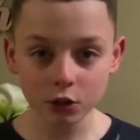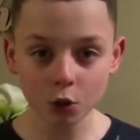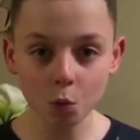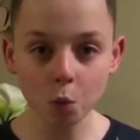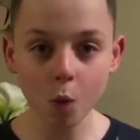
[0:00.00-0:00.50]

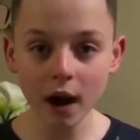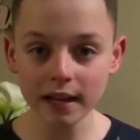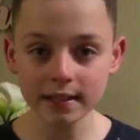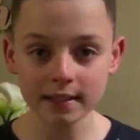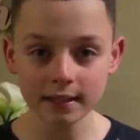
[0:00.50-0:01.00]
The
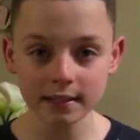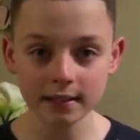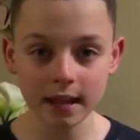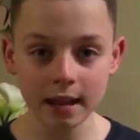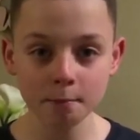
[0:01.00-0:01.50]

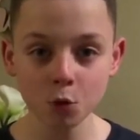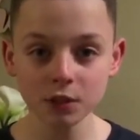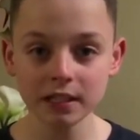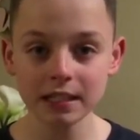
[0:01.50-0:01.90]
wisest and most